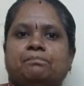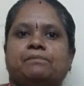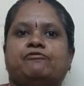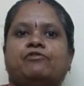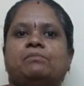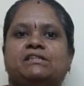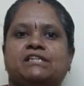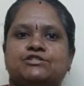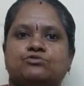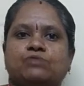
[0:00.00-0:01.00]
performing
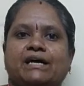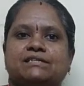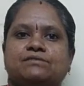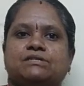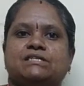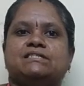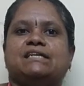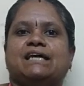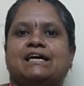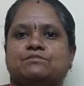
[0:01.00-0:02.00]
these 2 activities,
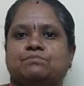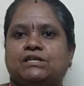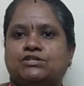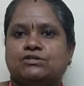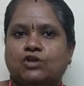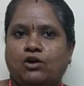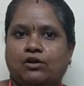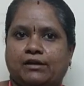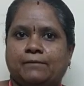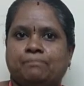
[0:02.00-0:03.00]
it has been
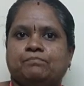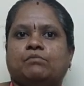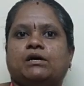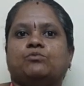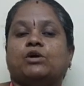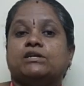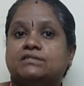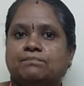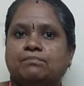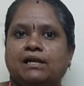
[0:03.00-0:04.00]
solved. But what is
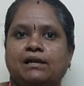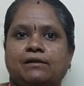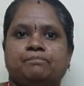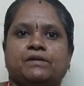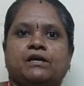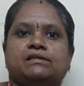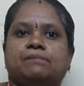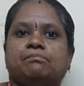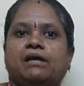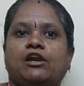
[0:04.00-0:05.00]
the bill?
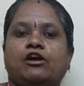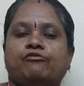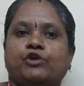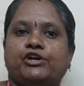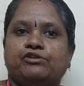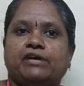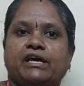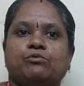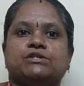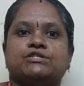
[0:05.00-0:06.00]
The bill of
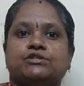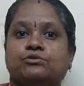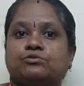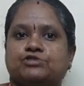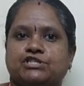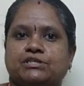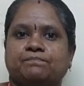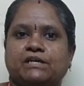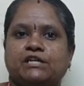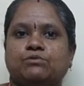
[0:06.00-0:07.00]
Y2K was huge.
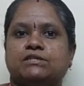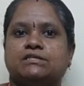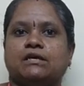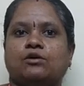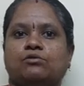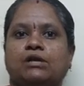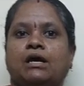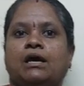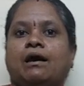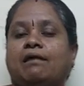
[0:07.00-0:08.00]
It was around
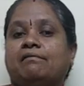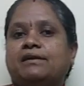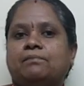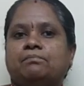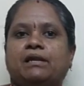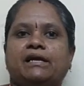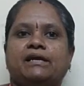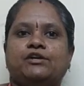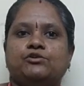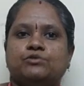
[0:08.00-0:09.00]
100
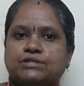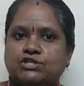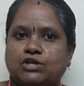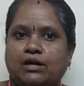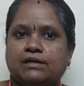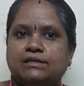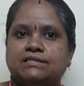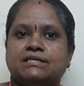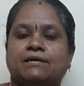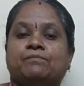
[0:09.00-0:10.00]
billion US
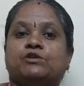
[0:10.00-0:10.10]
dollars